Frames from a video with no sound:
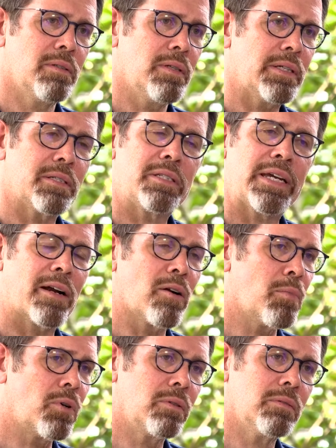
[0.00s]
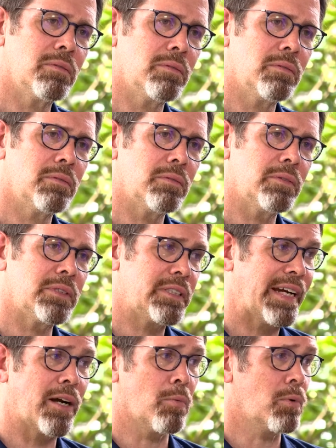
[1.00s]
is terrible. It's
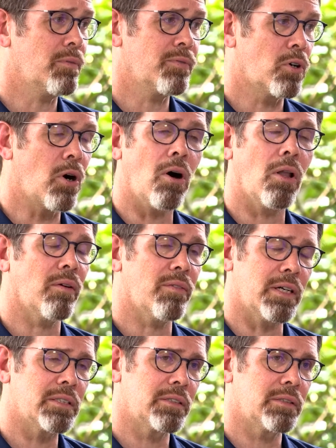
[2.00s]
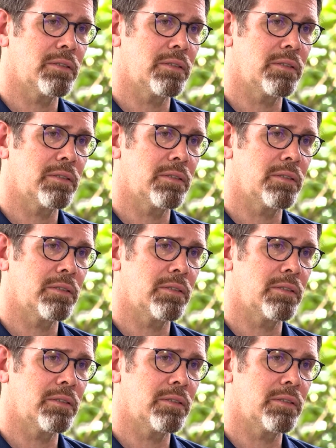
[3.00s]
terrible for all of us.